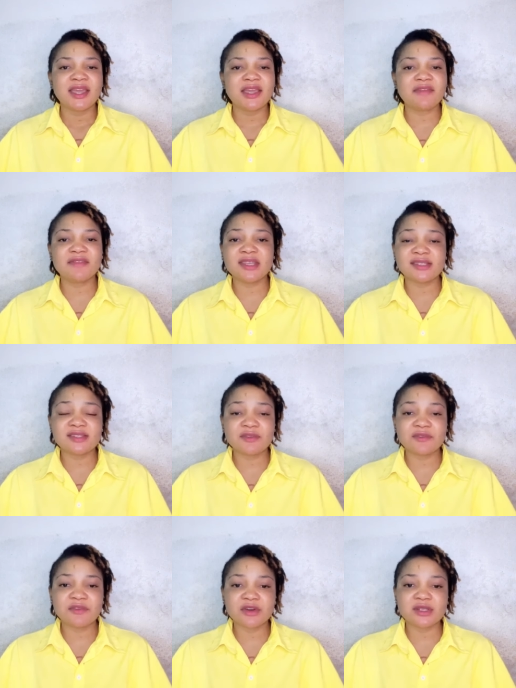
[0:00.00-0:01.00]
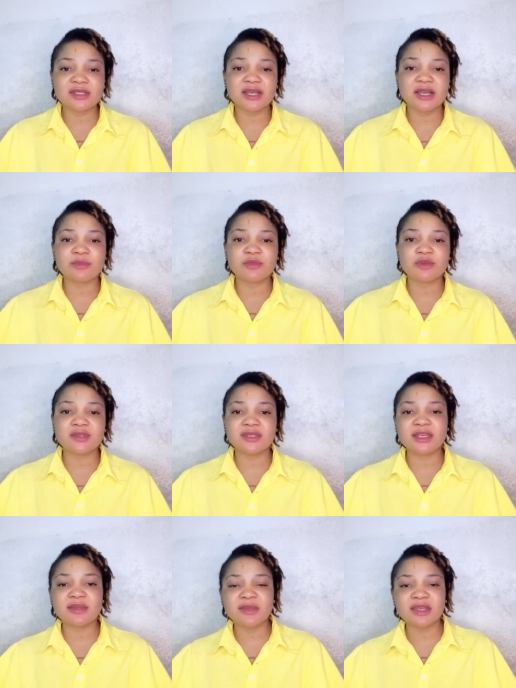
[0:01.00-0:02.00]
If this is the first time you've
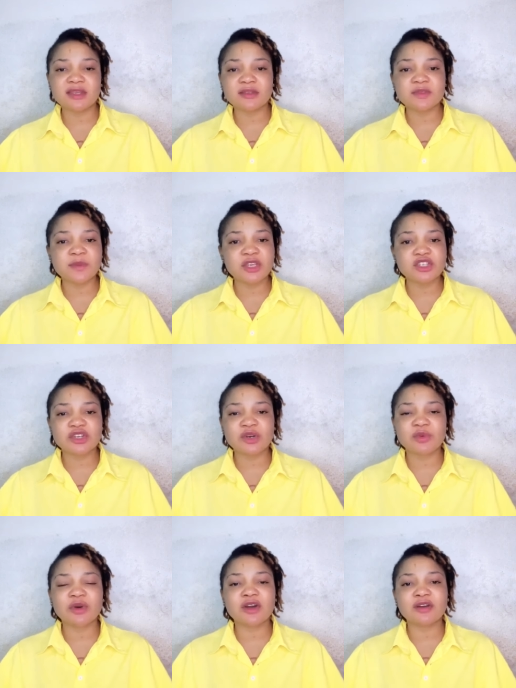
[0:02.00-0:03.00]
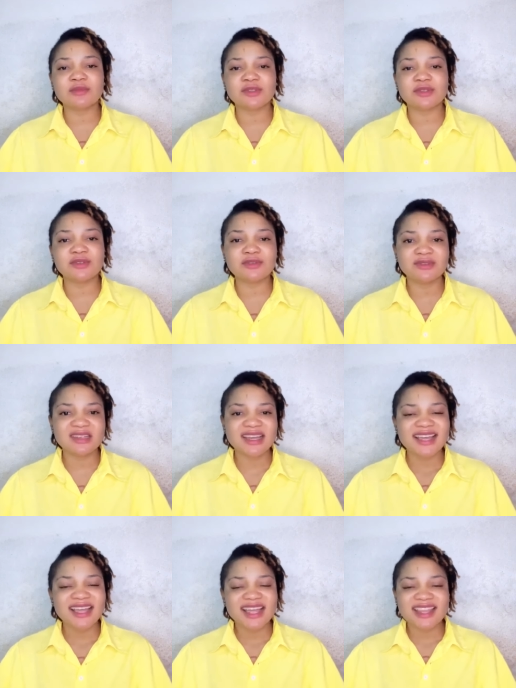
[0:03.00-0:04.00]
seen me, a special welcome to you.
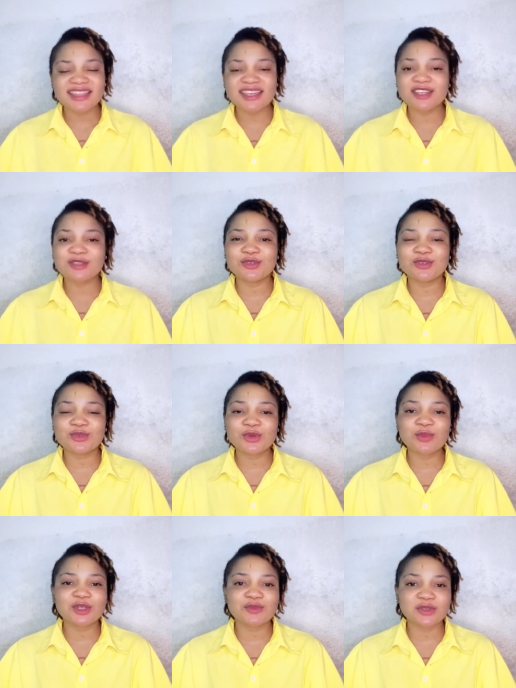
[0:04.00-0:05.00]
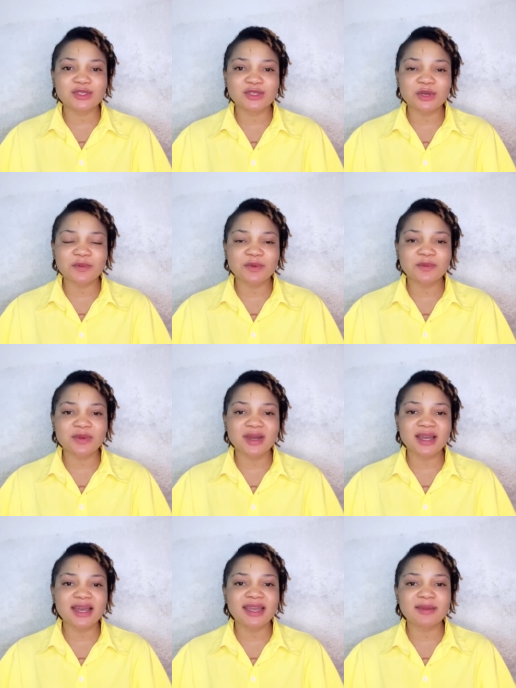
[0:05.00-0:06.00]
Thank you so much for stopping
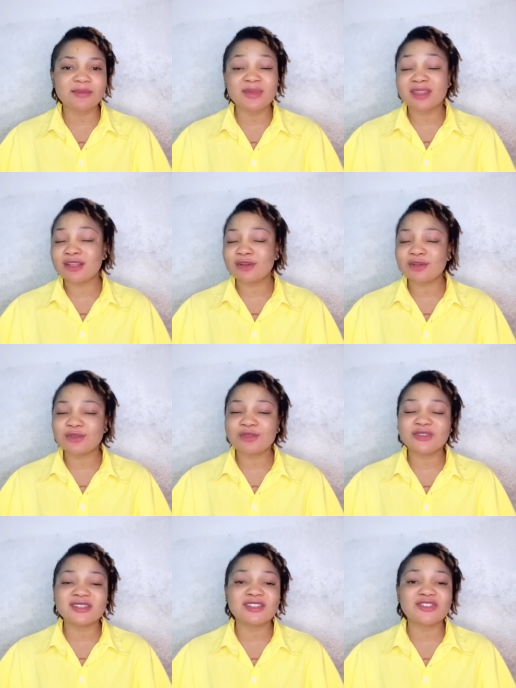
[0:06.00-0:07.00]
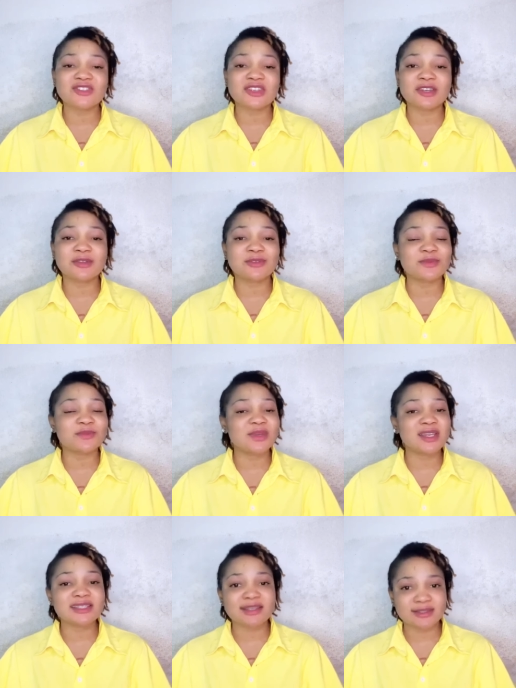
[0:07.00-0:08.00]
by. May the Lord use this channel to
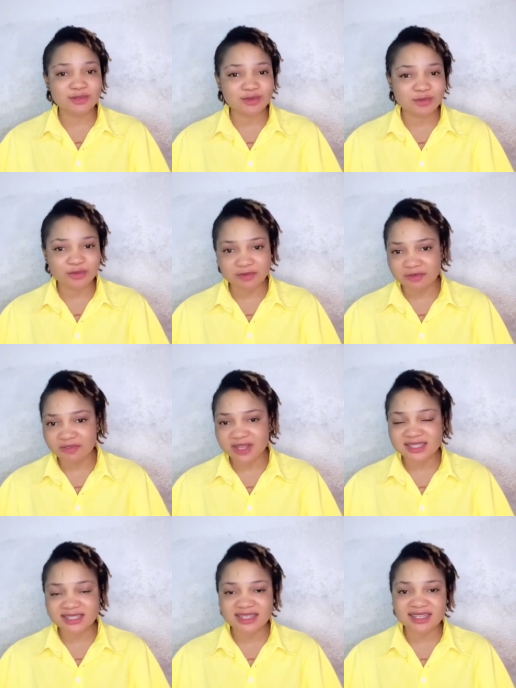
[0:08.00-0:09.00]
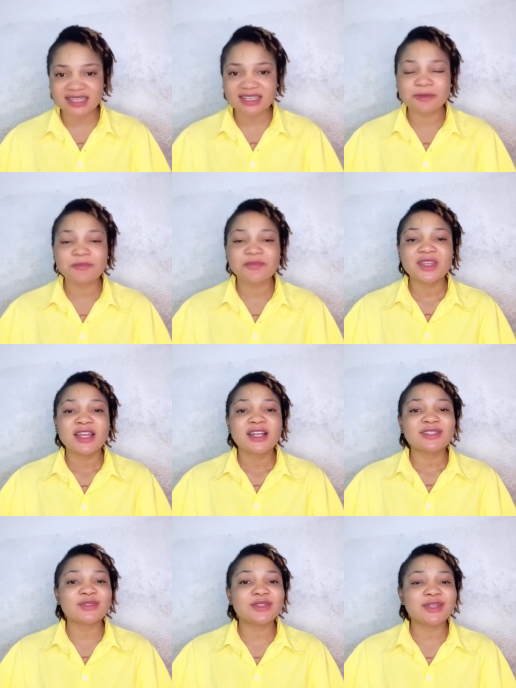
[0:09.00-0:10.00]
minister to you prophetically,
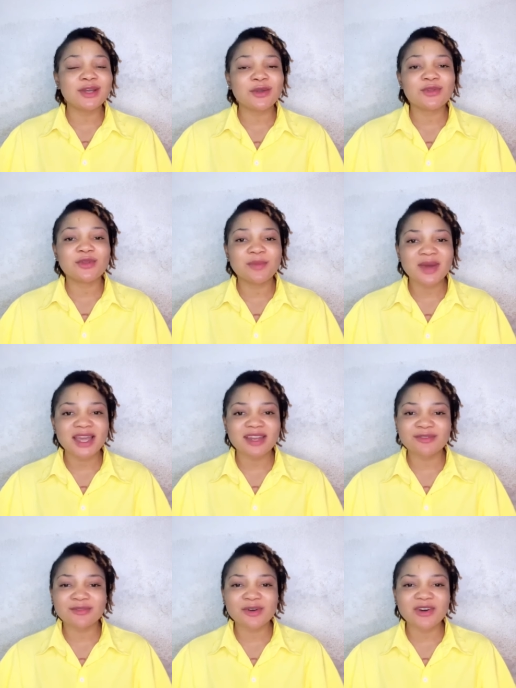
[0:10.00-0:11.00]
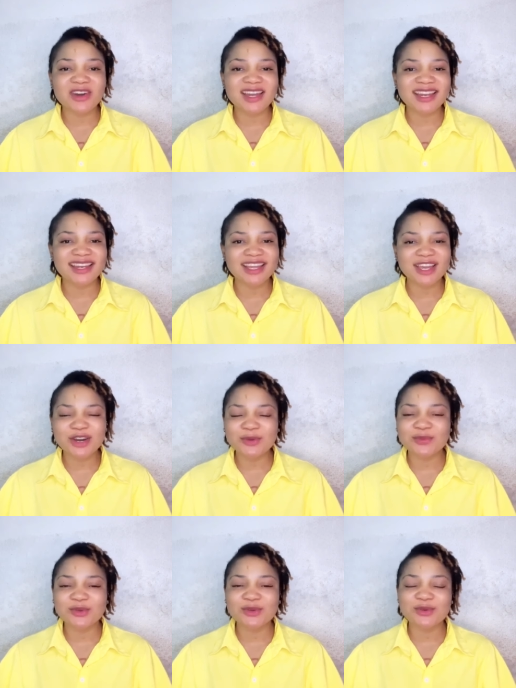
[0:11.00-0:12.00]
to tell you the mind of God and
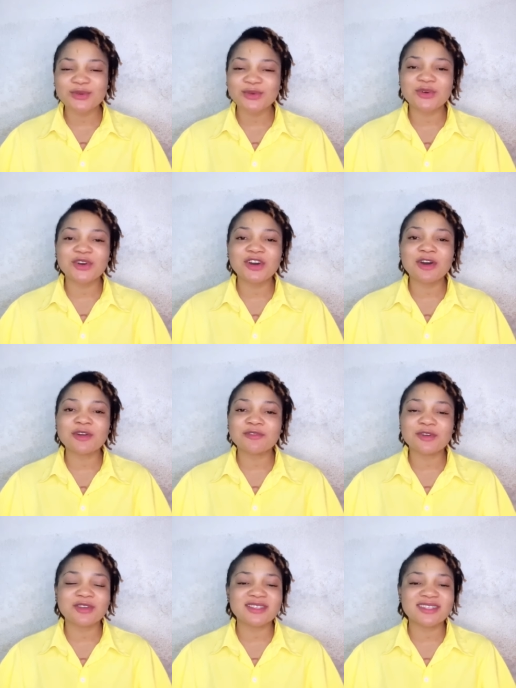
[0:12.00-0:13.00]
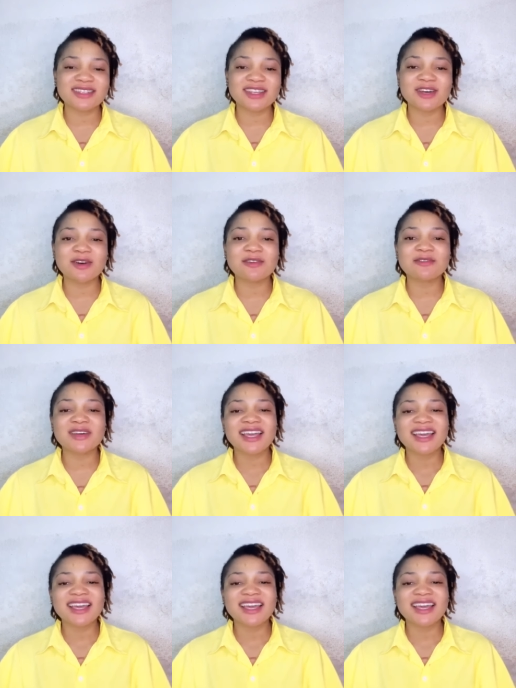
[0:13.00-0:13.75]
help you know God for yourself.